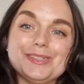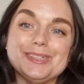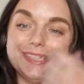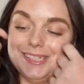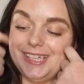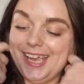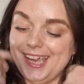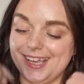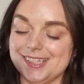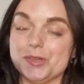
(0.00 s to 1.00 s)
So
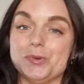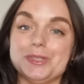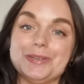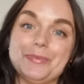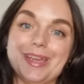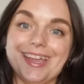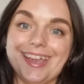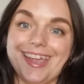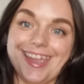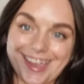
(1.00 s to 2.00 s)
today is going to
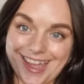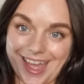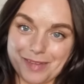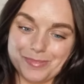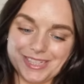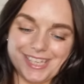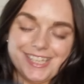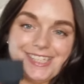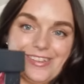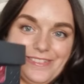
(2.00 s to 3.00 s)
be a
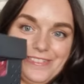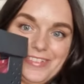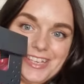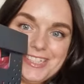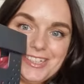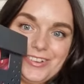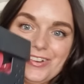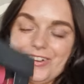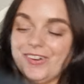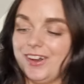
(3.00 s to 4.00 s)
empties video.
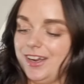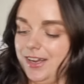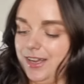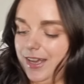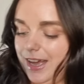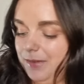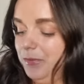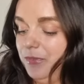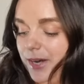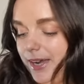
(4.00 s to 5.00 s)

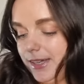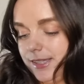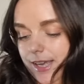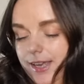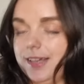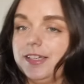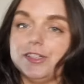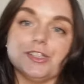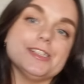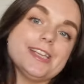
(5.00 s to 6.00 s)
I'm really excited
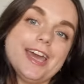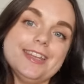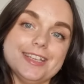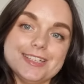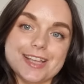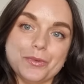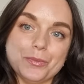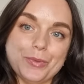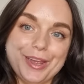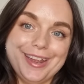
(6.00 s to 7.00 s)
to just get these
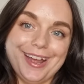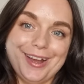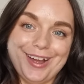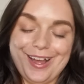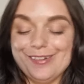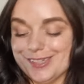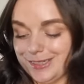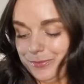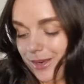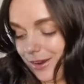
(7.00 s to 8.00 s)
out of my
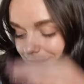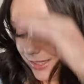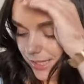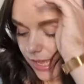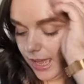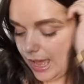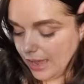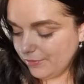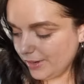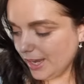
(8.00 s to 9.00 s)
house, to be honest.
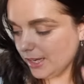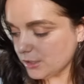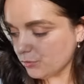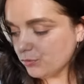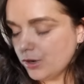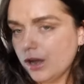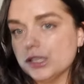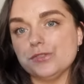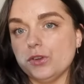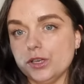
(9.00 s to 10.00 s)
I feel like it's
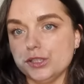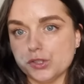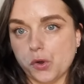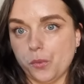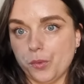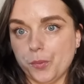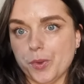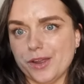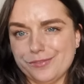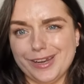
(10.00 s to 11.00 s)
not as full as normal,
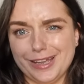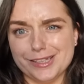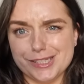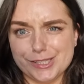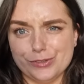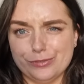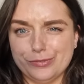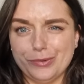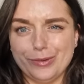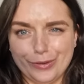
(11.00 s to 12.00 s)
but I feel like it's still
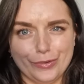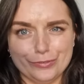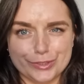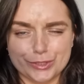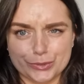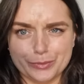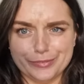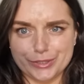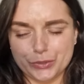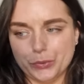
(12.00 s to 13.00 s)
full enough to do a
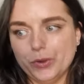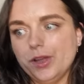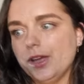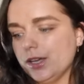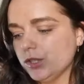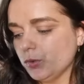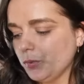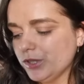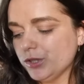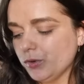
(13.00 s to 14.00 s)
video.
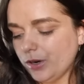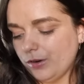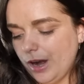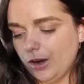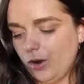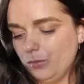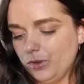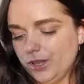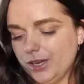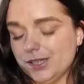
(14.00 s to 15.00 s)
So we're just going to crack on
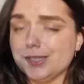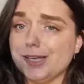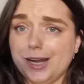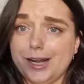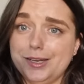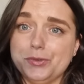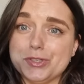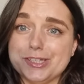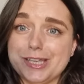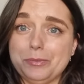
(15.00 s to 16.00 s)
with it, and
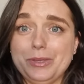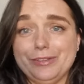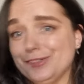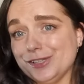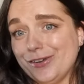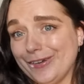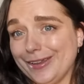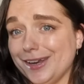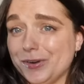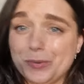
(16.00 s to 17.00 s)
you can tell me if it's
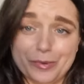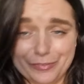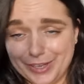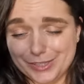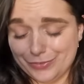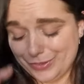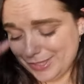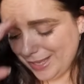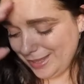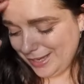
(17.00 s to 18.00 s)
longer than normal, vice
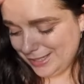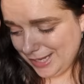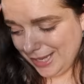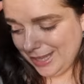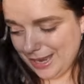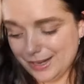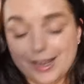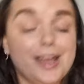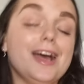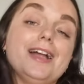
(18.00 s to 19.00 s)
versa, things like that.
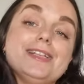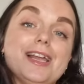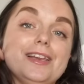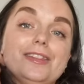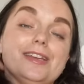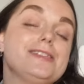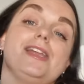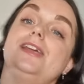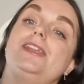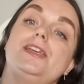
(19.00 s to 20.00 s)
I'll tell you things
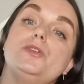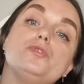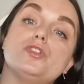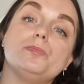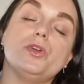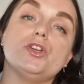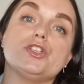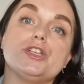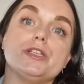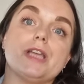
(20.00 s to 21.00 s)
that I think you should
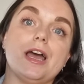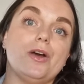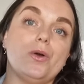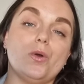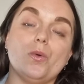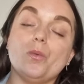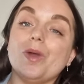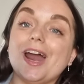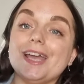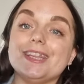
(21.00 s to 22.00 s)
purchase, or
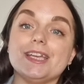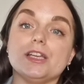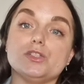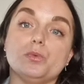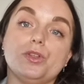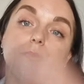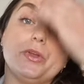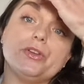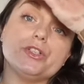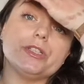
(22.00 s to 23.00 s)
what I think is worth
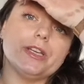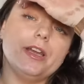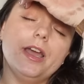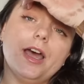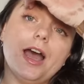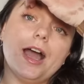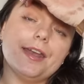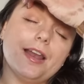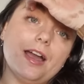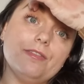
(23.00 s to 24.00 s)
purchasing,
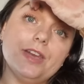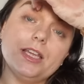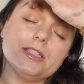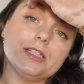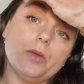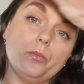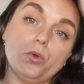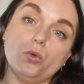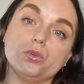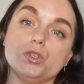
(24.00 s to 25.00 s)
and I'll have links down
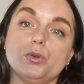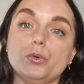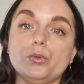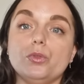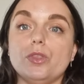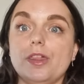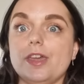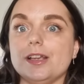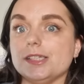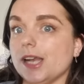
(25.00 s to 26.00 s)
below to the
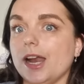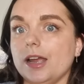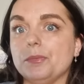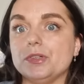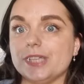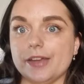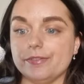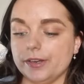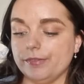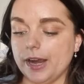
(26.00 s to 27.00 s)
things that I would
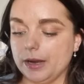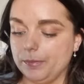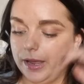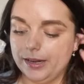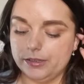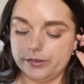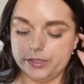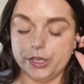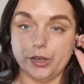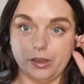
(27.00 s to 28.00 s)
definitely recommend
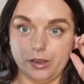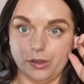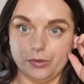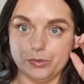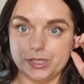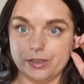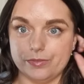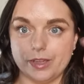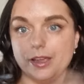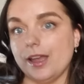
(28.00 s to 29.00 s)
to use
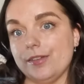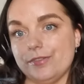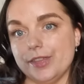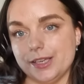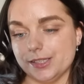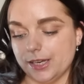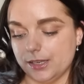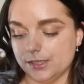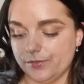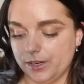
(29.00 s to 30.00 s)
if there's
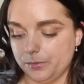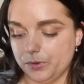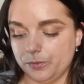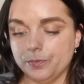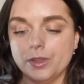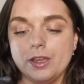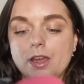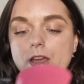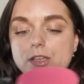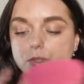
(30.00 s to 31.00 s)
links available.
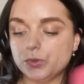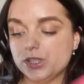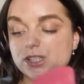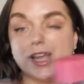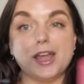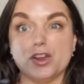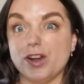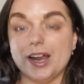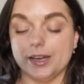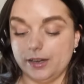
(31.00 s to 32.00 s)
So we'll just get
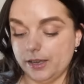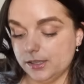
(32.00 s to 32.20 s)
cracking.